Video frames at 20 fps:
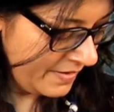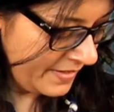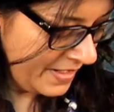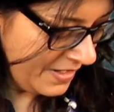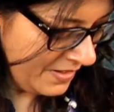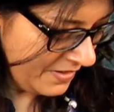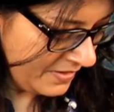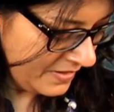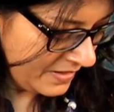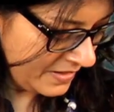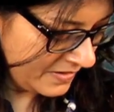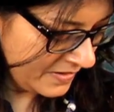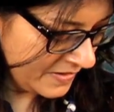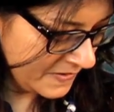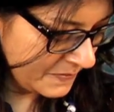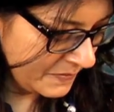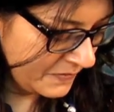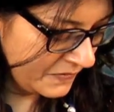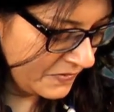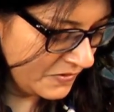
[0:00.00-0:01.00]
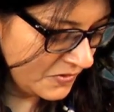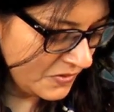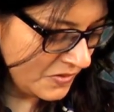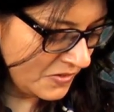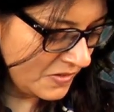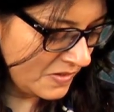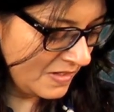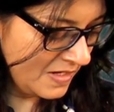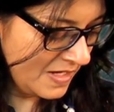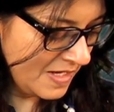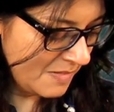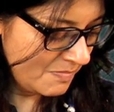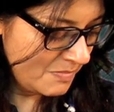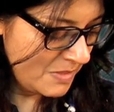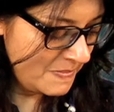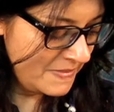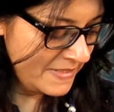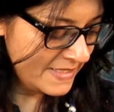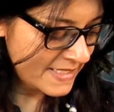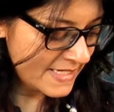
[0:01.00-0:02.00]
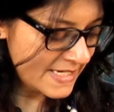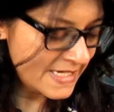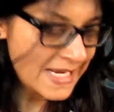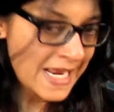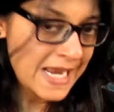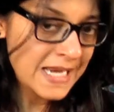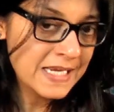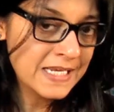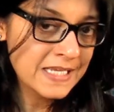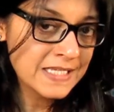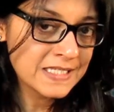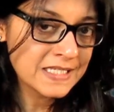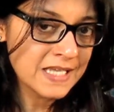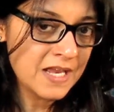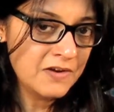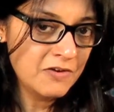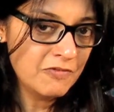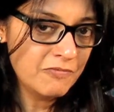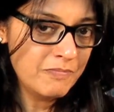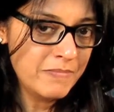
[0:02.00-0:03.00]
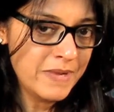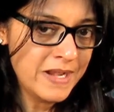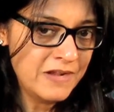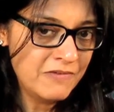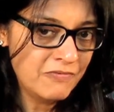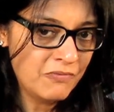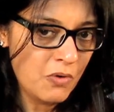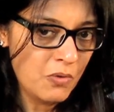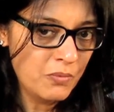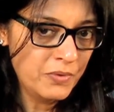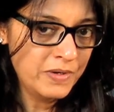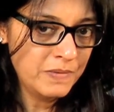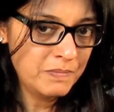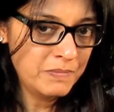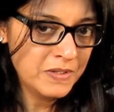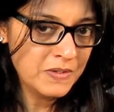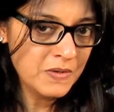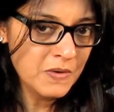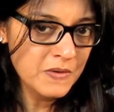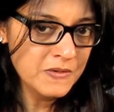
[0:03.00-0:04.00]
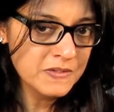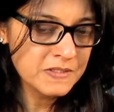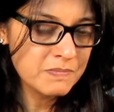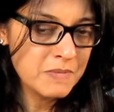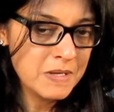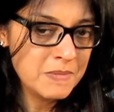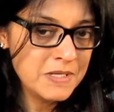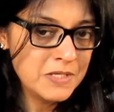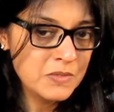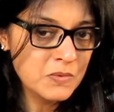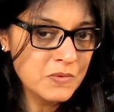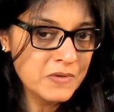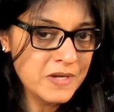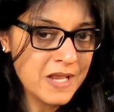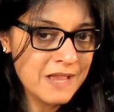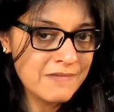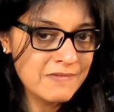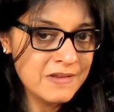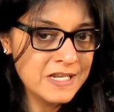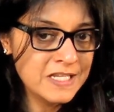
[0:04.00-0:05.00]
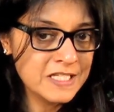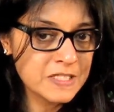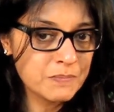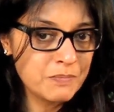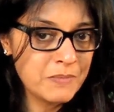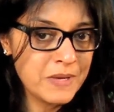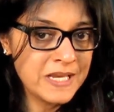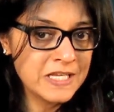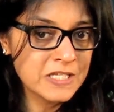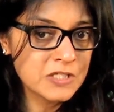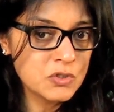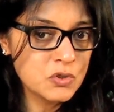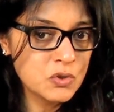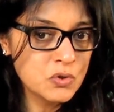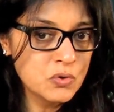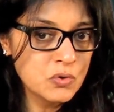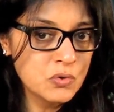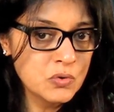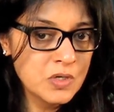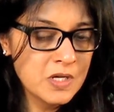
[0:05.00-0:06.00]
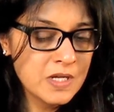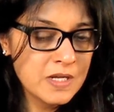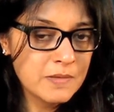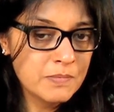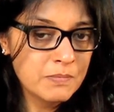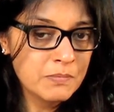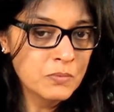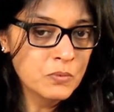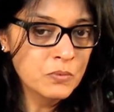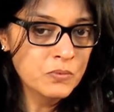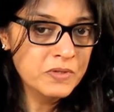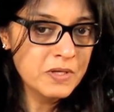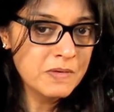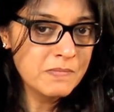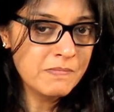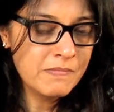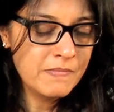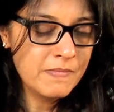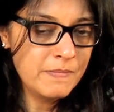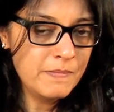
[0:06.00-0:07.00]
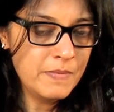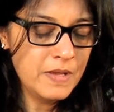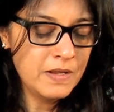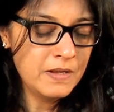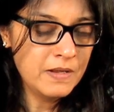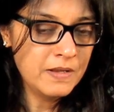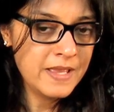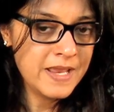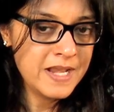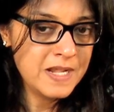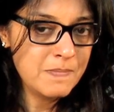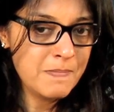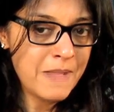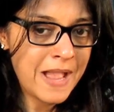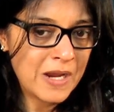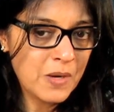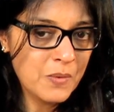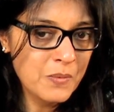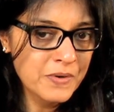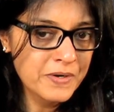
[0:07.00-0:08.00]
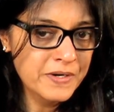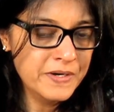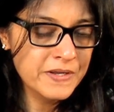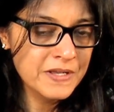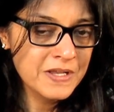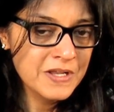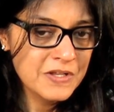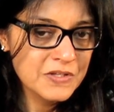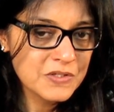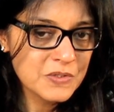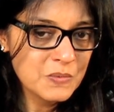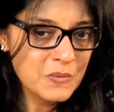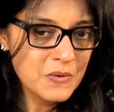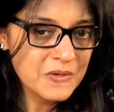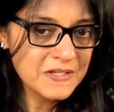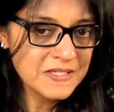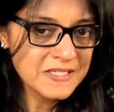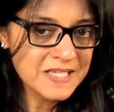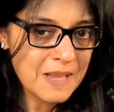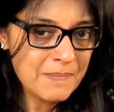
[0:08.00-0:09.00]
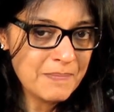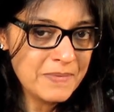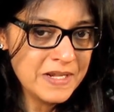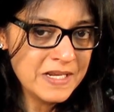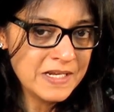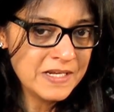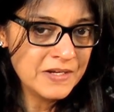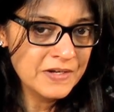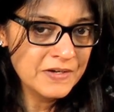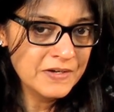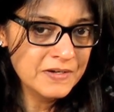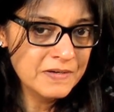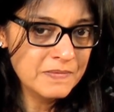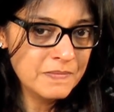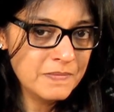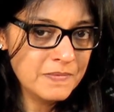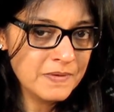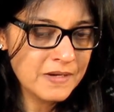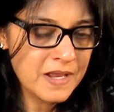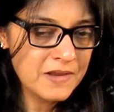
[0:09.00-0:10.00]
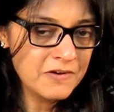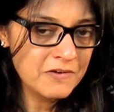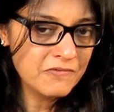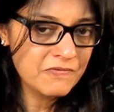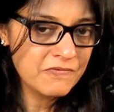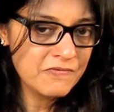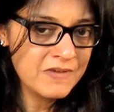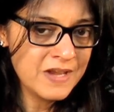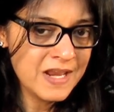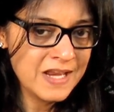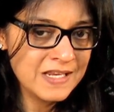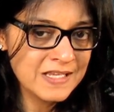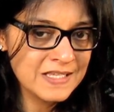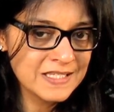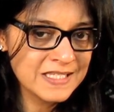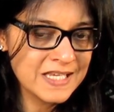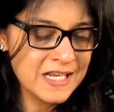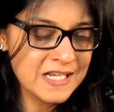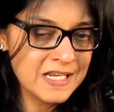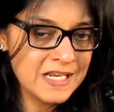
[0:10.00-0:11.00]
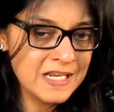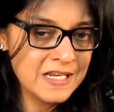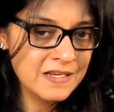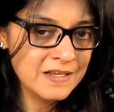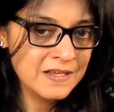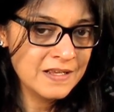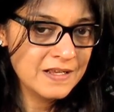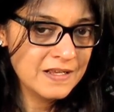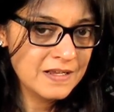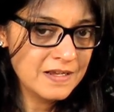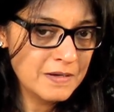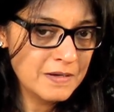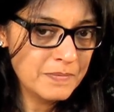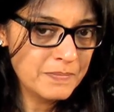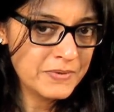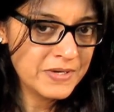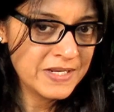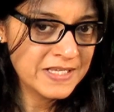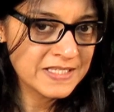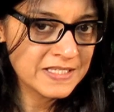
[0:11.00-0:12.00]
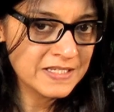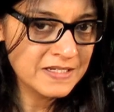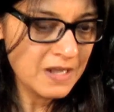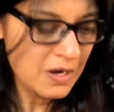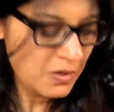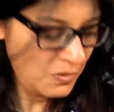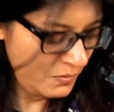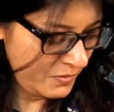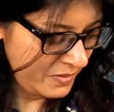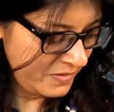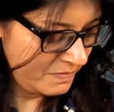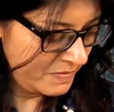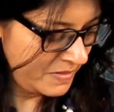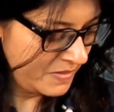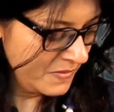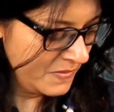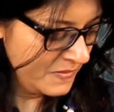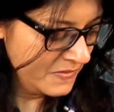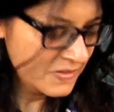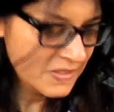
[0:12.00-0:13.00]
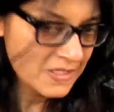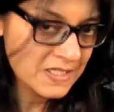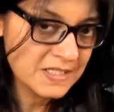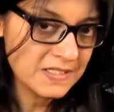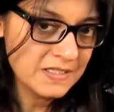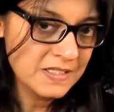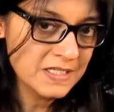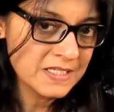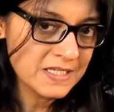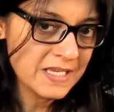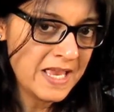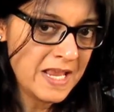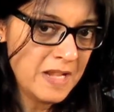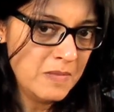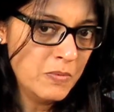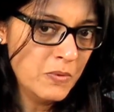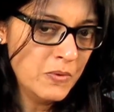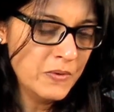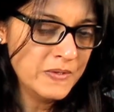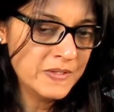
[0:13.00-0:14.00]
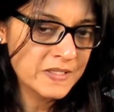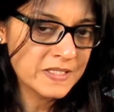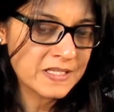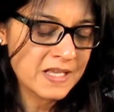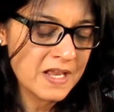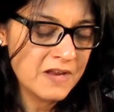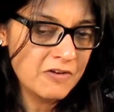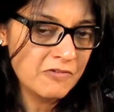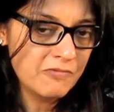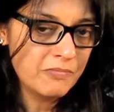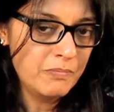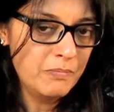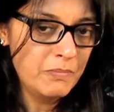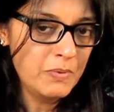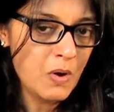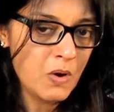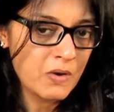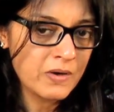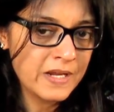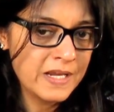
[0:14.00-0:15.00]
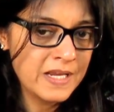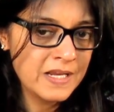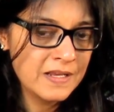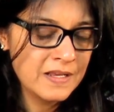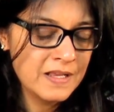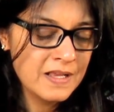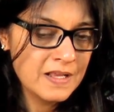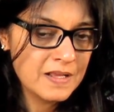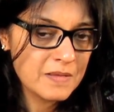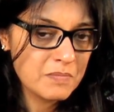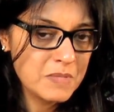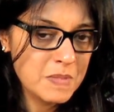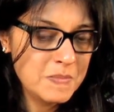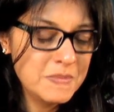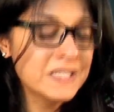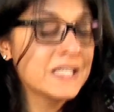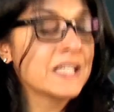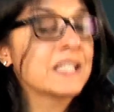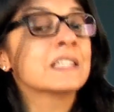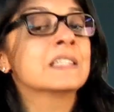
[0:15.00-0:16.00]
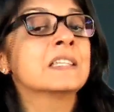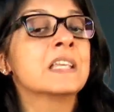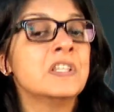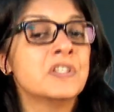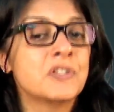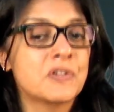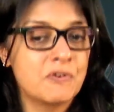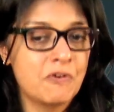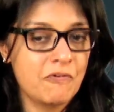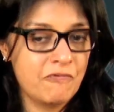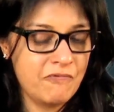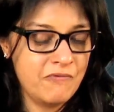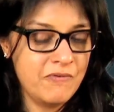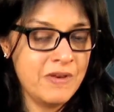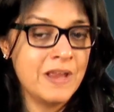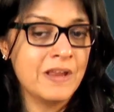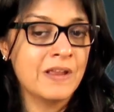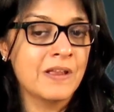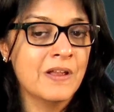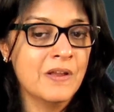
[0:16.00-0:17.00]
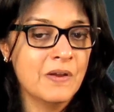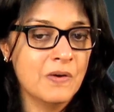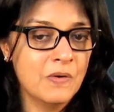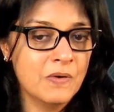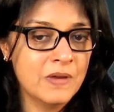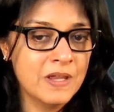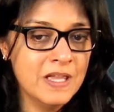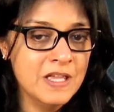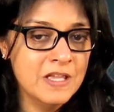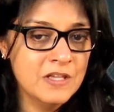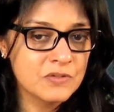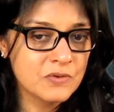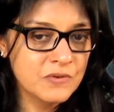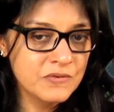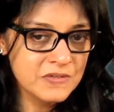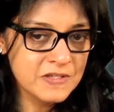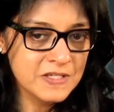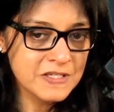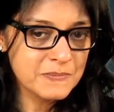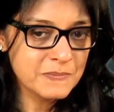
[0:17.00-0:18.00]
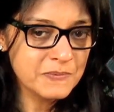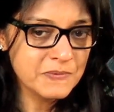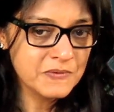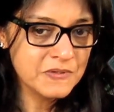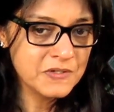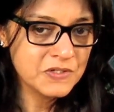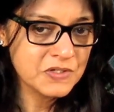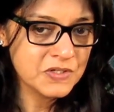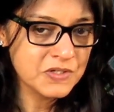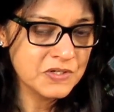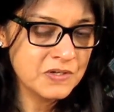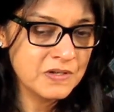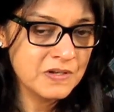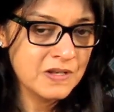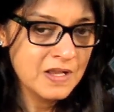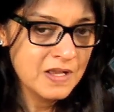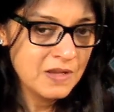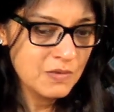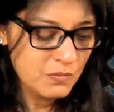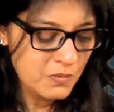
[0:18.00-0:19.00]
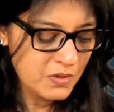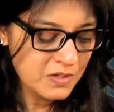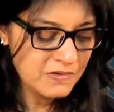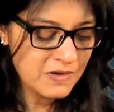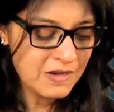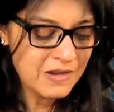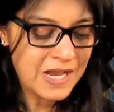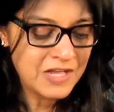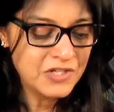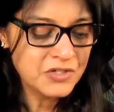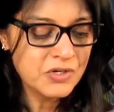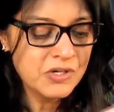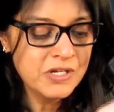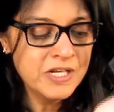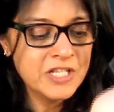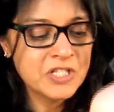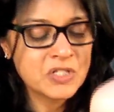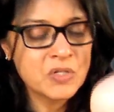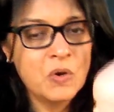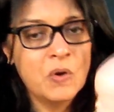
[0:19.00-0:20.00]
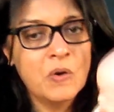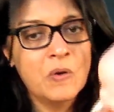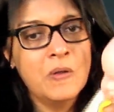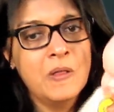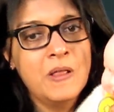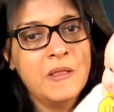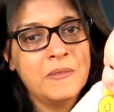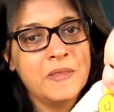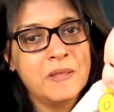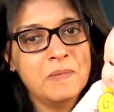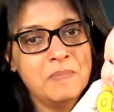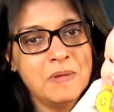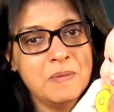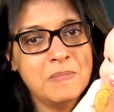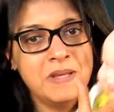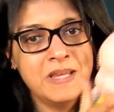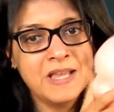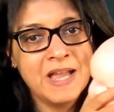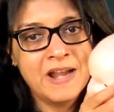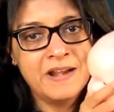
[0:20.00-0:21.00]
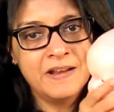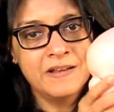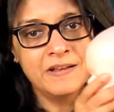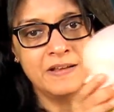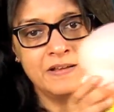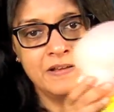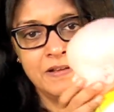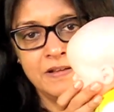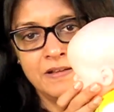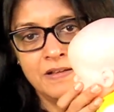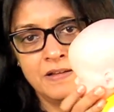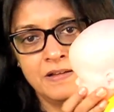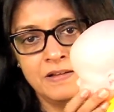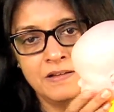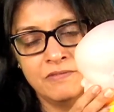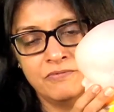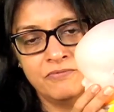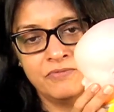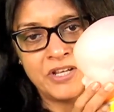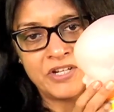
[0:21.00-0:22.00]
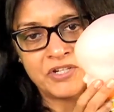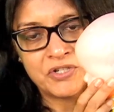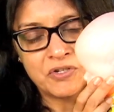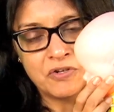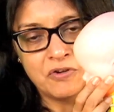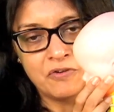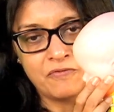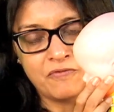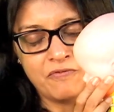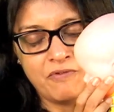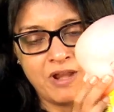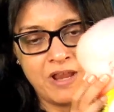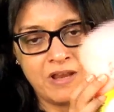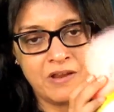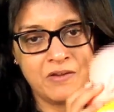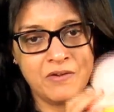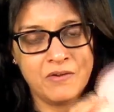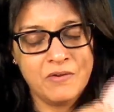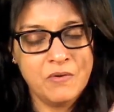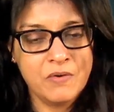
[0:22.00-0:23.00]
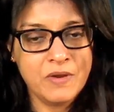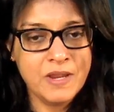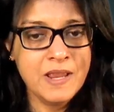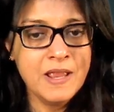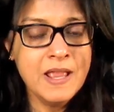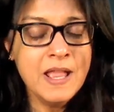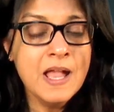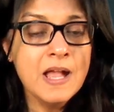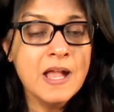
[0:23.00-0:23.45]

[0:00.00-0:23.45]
here in this position, baby's neck is kind of bent forward, because baby do not have any space to move the head backward. So what is happening here, kind of neck is getting pressed downward, because this elbow is kind of blocking baby's extension of neck. Okay. So in this position, what I generally saw, that baby had a flexion of neck. Okay.